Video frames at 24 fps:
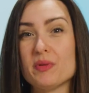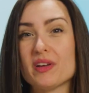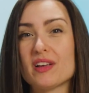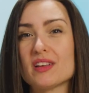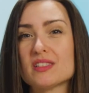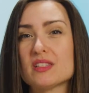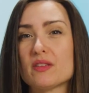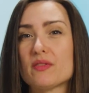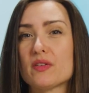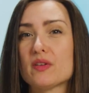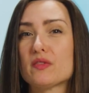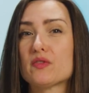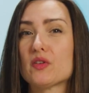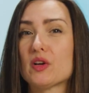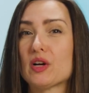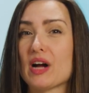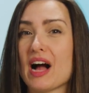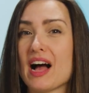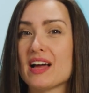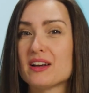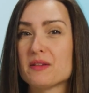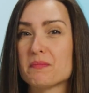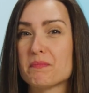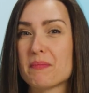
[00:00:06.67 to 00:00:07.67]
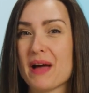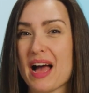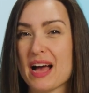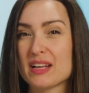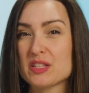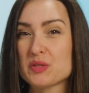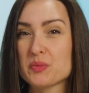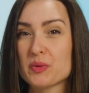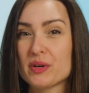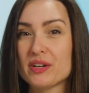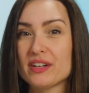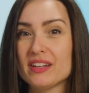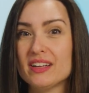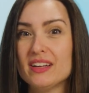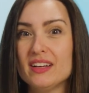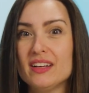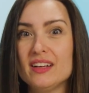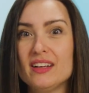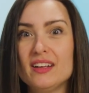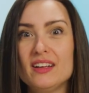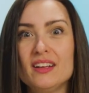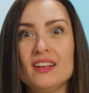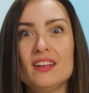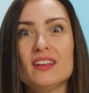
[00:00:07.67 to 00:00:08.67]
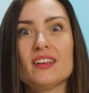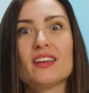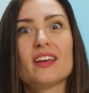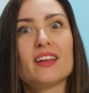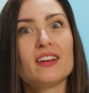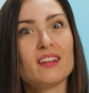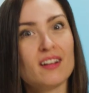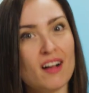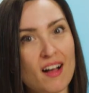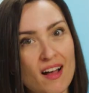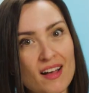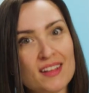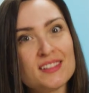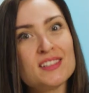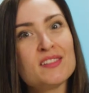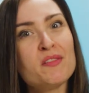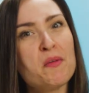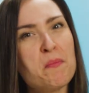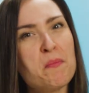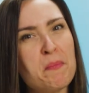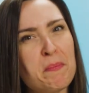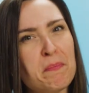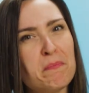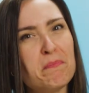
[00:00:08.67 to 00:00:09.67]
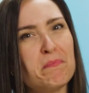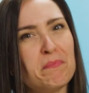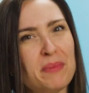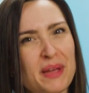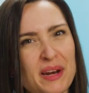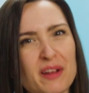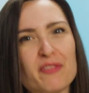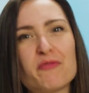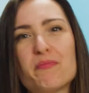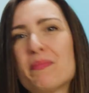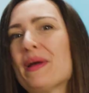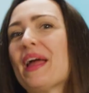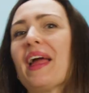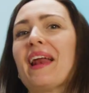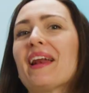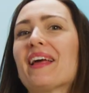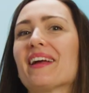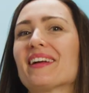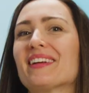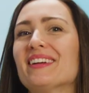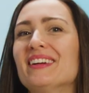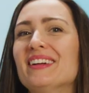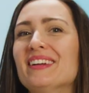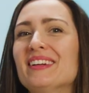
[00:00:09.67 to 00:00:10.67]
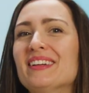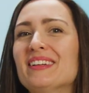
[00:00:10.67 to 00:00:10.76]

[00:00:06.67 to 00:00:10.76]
because of a forgotten password can cause a bit of panic,